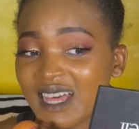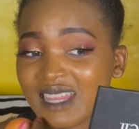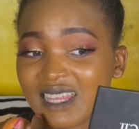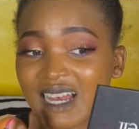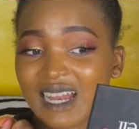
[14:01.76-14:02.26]

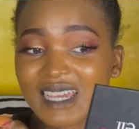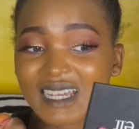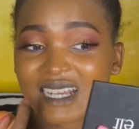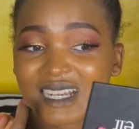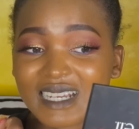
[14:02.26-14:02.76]
They're
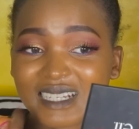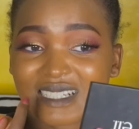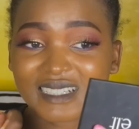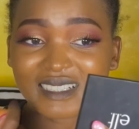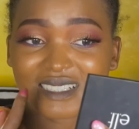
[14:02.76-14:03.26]
like,
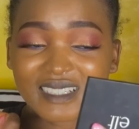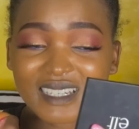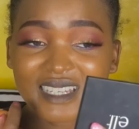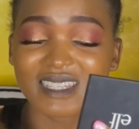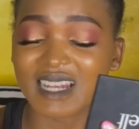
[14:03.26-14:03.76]

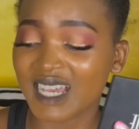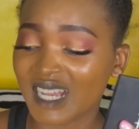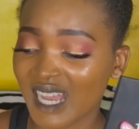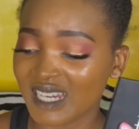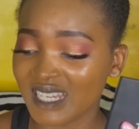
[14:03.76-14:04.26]
it's
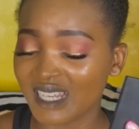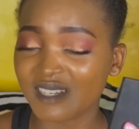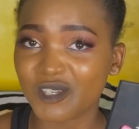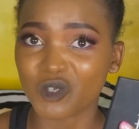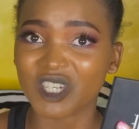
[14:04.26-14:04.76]
like I
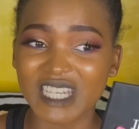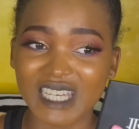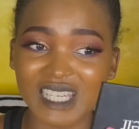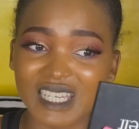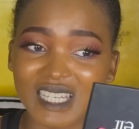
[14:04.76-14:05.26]
needed to
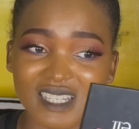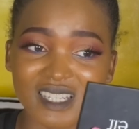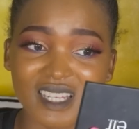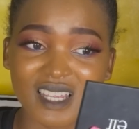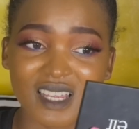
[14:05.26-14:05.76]
shake it,
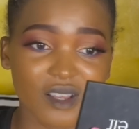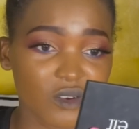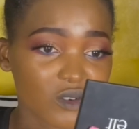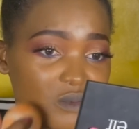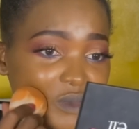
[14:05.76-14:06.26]

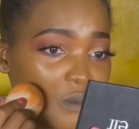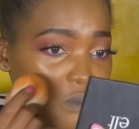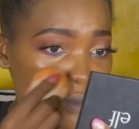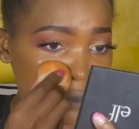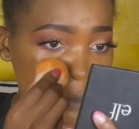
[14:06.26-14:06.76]
because
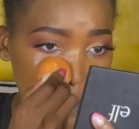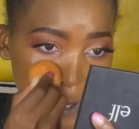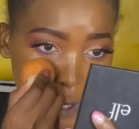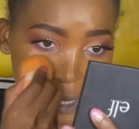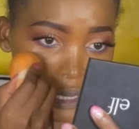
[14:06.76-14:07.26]
maybe
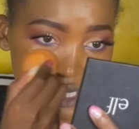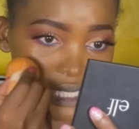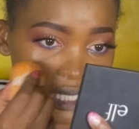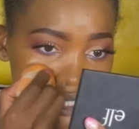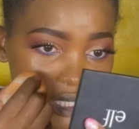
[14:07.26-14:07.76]
they
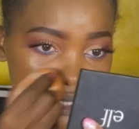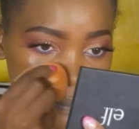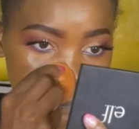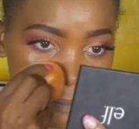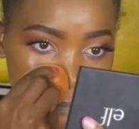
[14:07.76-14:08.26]
didn't,
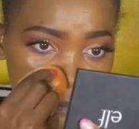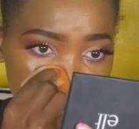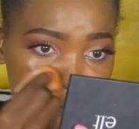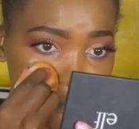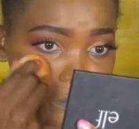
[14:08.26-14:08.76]

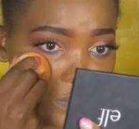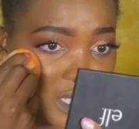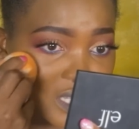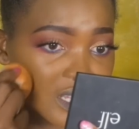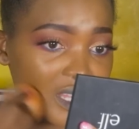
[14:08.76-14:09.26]

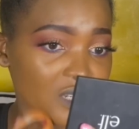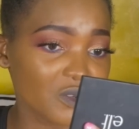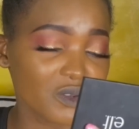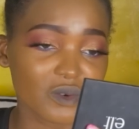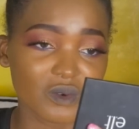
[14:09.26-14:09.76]
I
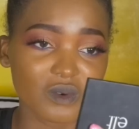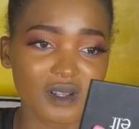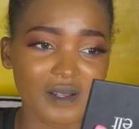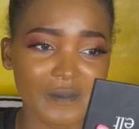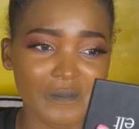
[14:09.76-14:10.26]
don't know.
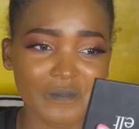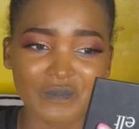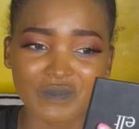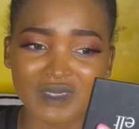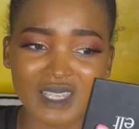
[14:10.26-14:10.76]

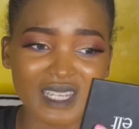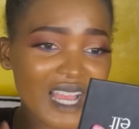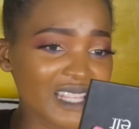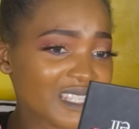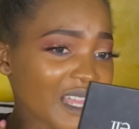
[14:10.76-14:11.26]
It
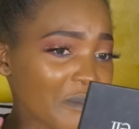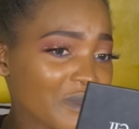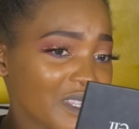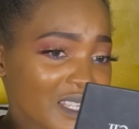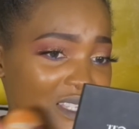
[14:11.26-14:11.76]
has some
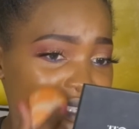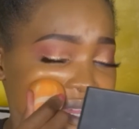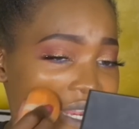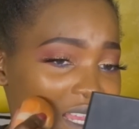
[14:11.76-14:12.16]
things that